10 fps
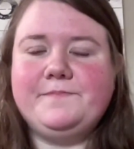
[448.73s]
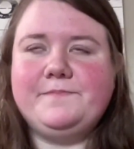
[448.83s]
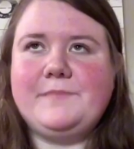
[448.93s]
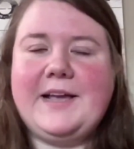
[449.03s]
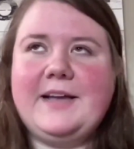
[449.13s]

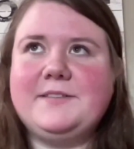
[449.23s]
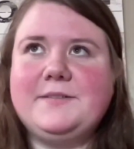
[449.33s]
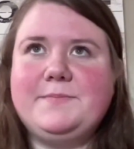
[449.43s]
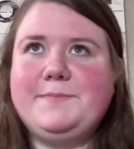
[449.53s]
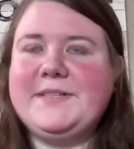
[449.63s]
I
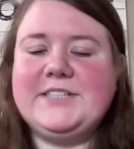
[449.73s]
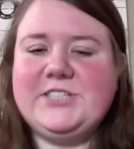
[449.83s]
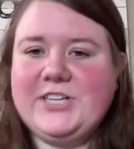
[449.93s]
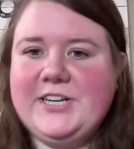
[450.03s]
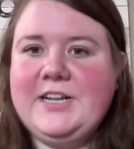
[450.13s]
guess,
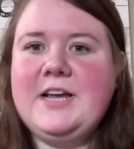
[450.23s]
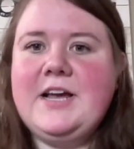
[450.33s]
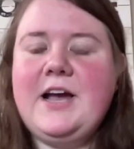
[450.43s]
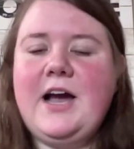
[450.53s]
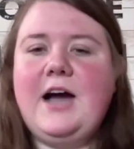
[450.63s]
position,
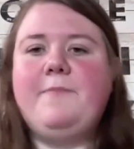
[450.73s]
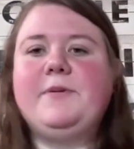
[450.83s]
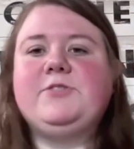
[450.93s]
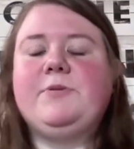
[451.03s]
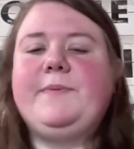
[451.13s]

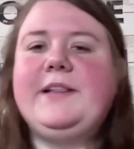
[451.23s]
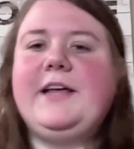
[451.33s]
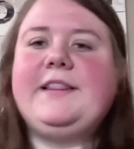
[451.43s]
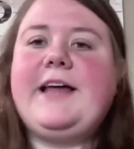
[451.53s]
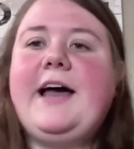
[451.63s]
which would be
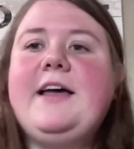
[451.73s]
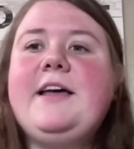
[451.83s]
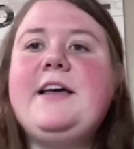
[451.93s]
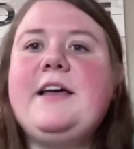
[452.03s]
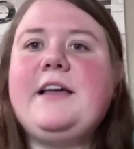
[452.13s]
like that
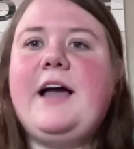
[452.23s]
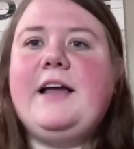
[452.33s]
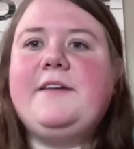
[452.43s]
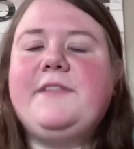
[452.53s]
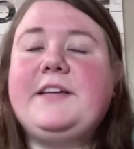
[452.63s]

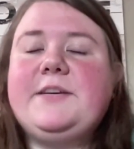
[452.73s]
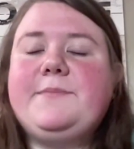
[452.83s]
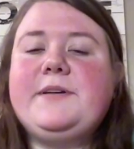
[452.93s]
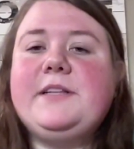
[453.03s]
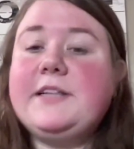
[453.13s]
kind of like
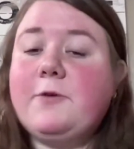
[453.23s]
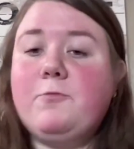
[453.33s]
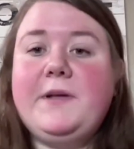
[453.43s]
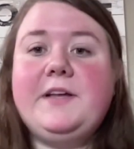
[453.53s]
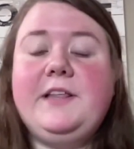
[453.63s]
typically like
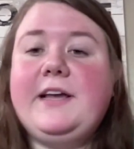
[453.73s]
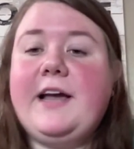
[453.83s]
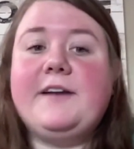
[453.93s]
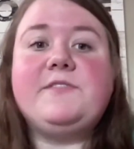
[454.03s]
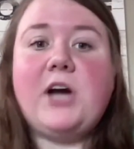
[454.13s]
weekly
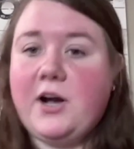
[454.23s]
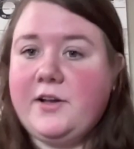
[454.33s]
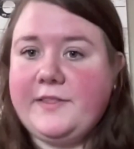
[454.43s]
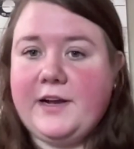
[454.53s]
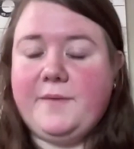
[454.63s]
kind of
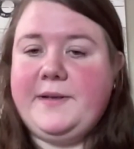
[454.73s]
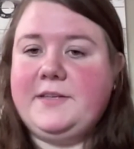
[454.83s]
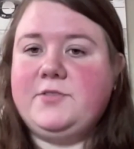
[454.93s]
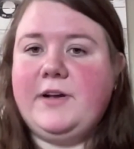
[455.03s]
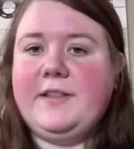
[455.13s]
talk therapy.
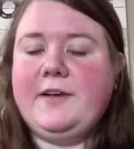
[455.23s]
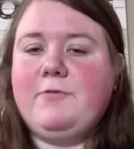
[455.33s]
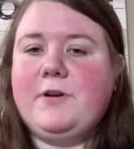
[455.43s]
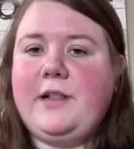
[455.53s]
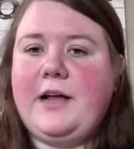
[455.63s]
So I think
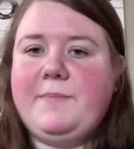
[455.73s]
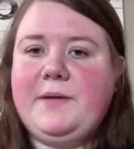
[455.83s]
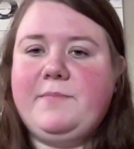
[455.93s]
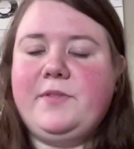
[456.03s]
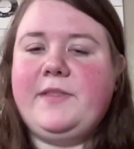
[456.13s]
what a lot of
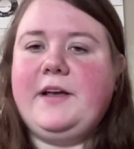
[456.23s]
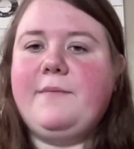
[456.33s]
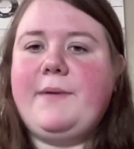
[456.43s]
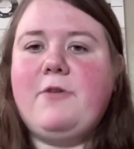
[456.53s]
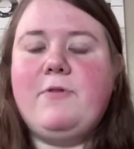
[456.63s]
people think
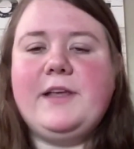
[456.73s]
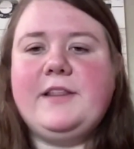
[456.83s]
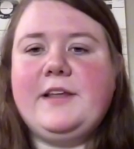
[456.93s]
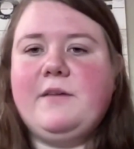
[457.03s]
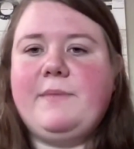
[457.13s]
about when they
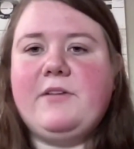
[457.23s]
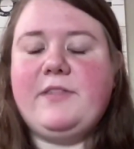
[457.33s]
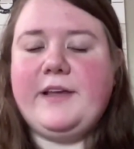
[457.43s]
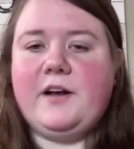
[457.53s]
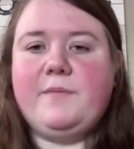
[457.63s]
think
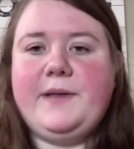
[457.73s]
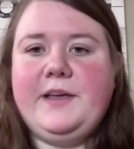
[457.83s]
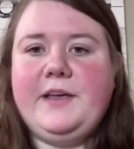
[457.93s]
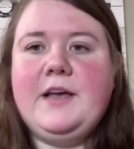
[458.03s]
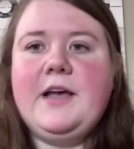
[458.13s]
about
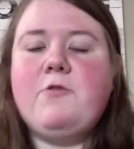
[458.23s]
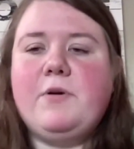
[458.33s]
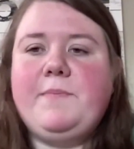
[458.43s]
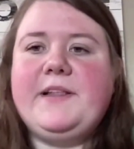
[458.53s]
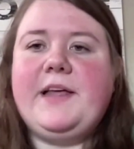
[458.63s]
therapy
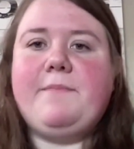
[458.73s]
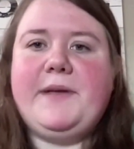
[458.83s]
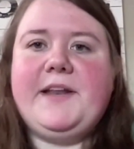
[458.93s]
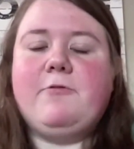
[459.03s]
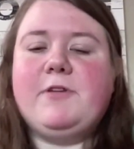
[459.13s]
would be like
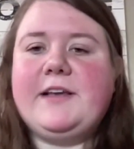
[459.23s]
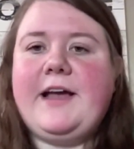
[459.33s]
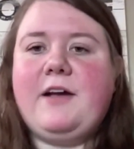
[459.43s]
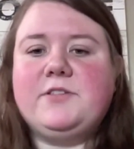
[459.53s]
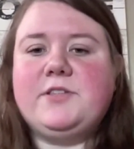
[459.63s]
meeting with a
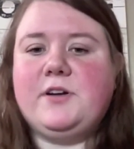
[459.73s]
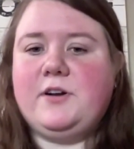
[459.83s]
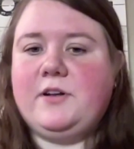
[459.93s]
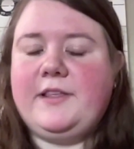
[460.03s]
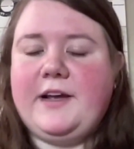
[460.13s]

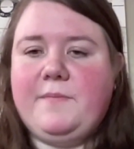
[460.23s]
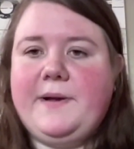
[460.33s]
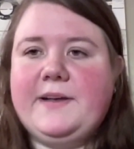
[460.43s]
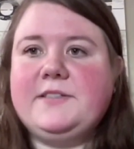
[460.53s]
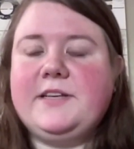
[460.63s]
counselor or
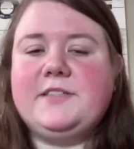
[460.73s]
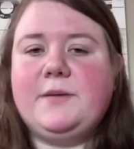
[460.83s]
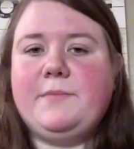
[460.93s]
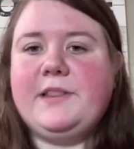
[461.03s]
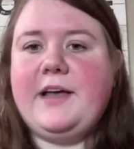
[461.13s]
therapist, like
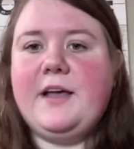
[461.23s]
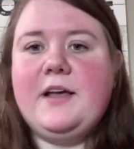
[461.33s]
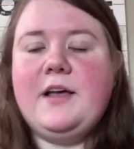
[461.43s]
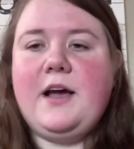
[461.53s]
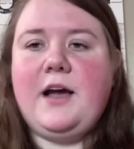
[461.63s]
someone that,
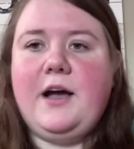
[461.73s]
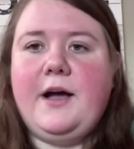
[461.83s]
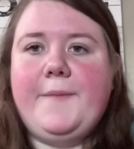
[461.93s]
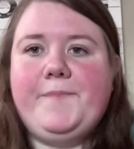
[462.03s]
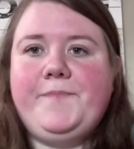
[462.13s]

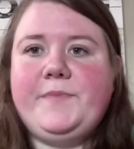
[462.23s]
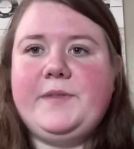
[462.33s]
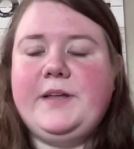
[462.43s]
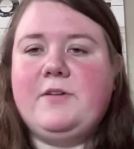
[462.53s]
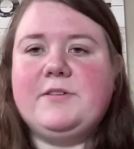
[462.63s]

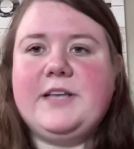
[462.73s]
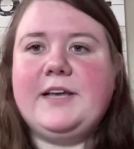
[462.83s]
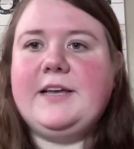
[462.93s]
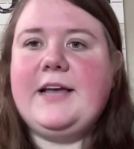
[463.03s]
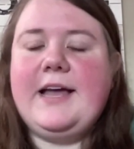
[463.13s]
it's
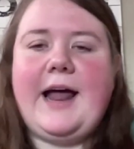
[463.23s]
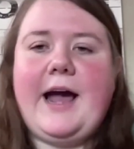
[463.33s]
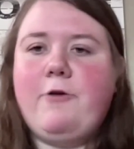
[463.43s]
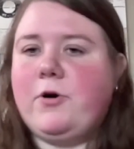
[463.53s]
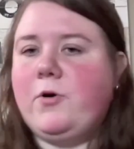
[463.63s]
like an
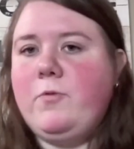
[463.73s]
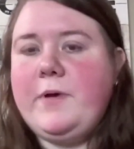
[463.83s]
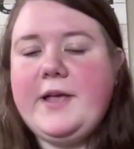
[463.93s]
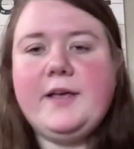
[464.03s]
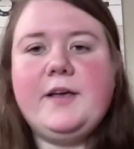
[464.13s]
hour a
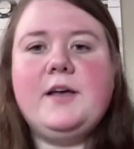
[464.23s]
week,